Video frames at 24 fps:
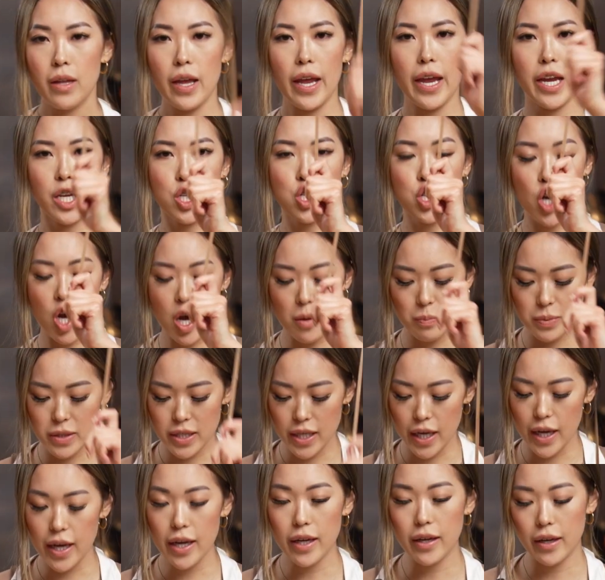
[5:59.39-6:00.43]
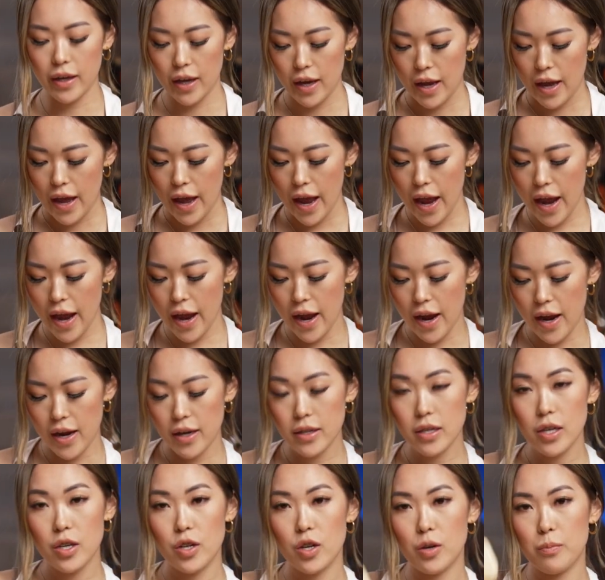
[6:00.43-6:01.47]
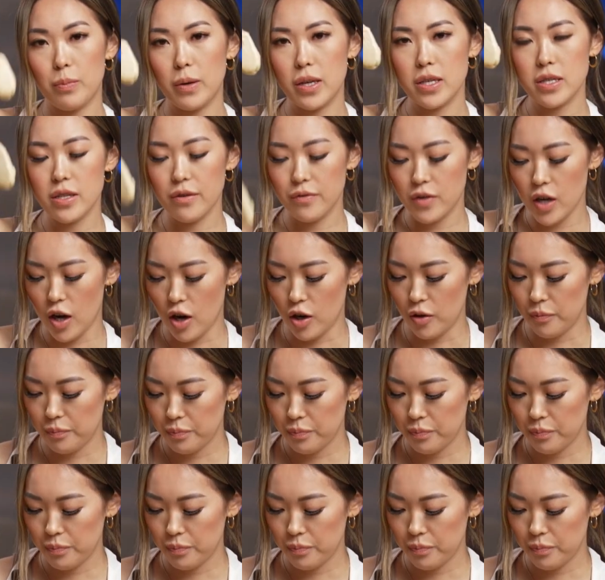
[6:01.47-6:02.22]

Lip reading: a chopstick, and your piece of dough.